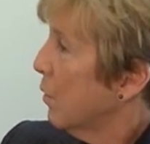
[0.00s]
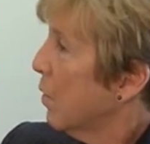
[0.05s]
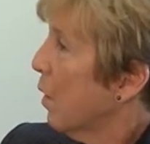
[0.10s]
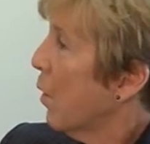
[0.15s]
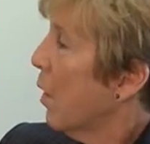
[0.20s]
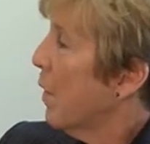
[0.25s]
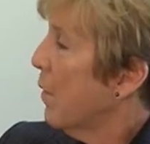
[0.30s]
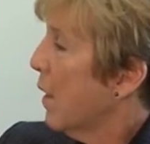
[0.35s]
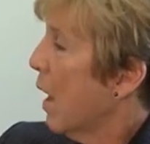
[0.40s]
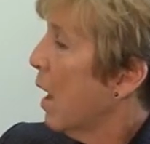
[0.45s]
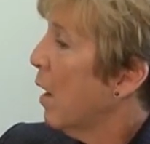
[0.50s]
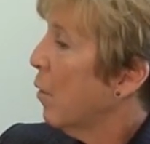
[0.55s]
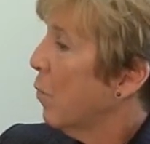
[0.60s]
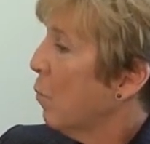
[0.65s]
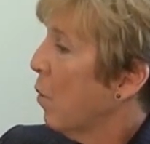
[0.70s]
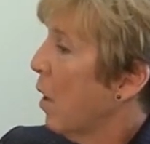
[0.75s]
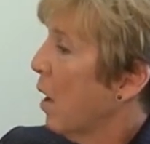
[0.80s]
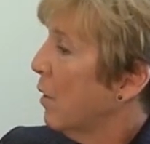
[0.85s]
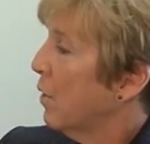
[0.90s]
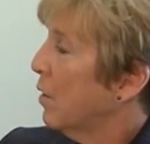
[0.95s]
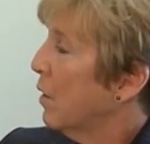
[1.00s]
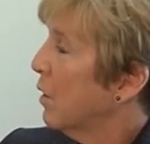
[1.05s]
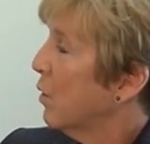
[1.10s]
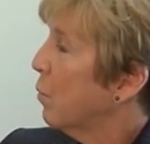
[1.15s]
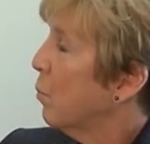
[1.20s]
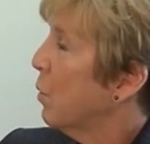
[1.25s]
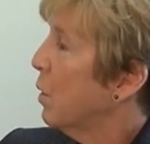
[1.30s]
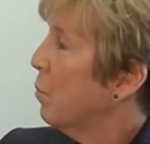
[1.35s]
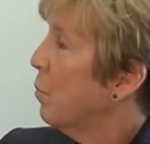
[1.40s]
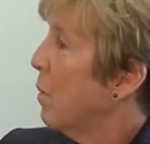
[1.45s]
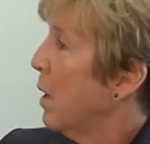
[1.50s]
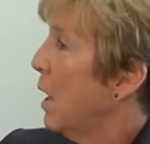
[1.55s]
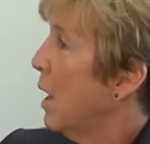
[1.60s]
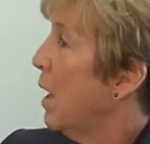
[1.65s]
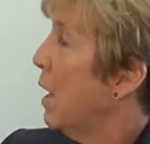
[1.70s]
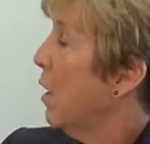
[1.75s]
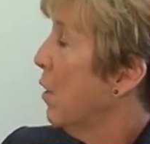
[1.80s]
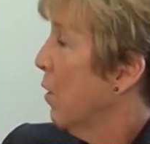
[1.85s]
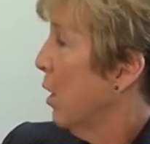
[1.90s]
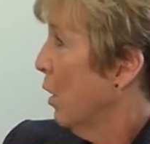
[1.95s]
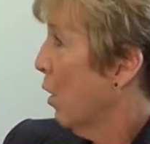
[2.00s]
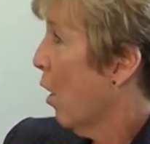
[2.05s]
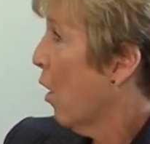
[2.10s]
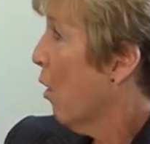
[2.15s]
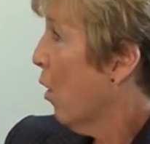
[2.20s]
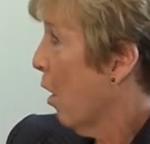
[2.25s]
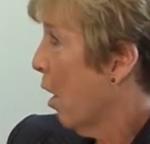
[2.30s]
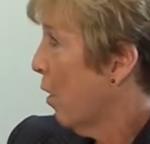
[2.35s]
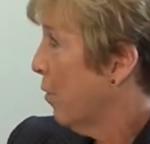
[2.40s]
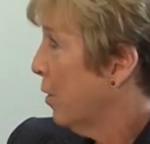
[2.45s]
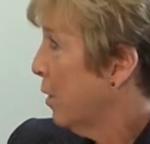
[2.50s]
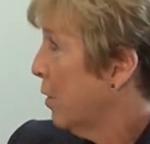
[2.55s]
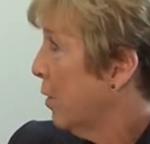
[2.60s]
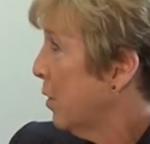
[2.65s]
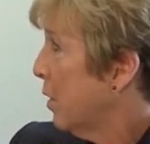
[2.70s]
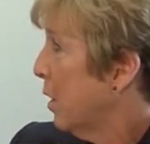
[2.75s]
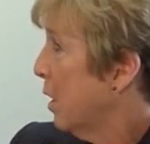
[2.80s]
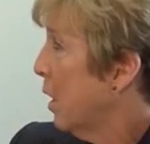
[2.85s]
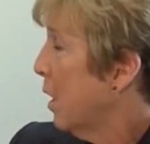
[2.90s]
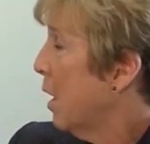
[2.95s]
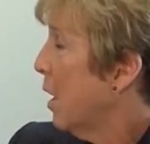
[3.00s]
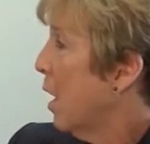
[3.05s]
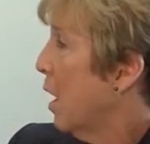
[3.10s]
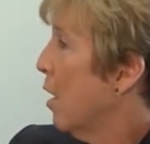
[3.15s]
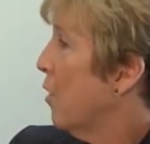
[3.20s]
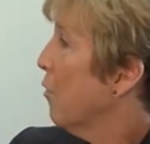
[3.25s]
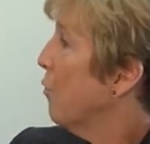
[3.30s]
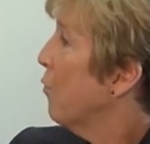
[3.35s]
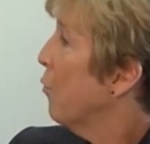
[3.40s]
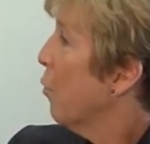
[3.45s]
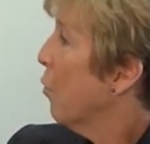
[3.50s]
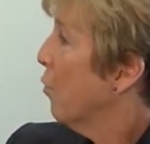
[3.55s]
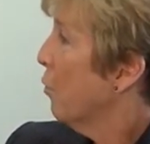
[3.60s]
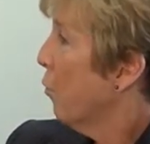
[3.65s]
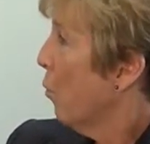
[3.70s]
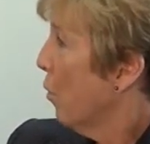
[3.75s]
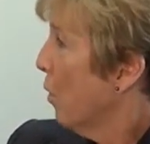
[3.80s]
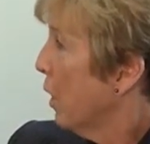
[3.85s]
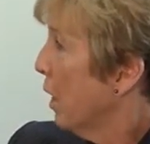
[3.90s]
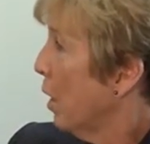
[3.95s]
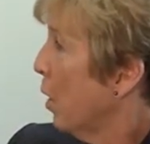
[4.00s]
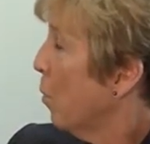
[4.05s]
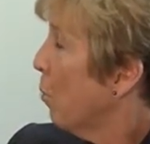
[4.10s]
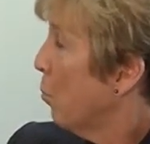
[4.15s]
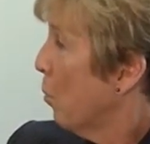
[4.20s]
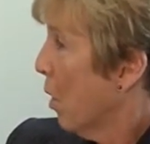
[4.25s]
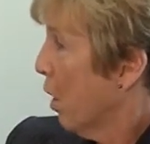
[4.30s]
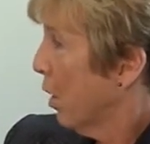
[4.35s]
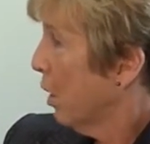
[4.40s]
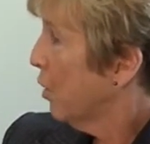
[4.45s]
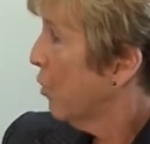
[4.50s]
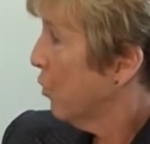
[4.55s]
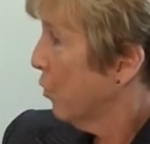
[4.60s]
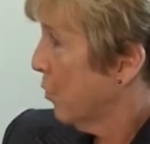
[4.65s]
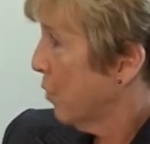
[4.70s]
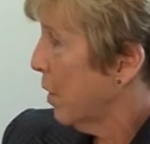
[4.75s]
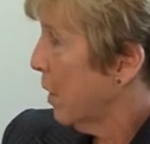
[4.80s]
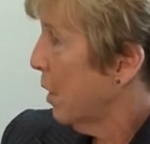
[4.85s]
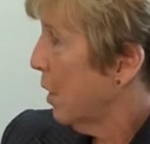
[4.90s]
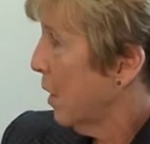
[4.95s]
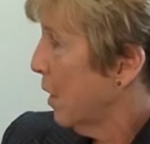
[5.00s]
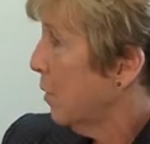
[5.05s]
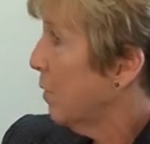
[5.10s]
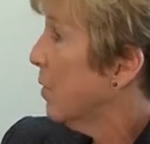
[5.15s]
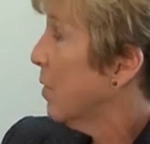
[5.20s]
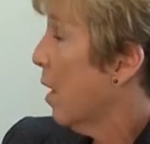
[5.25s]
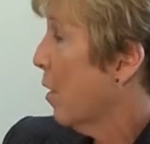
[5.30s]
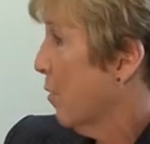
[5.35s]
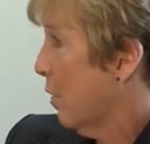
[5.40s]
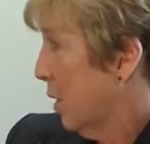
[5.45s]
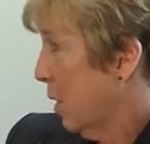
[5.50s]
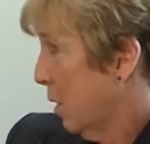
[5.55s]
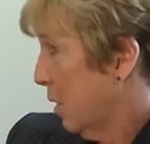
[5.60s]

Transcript: So, and that process would be here in our office at 440 Market Street in Suffolk.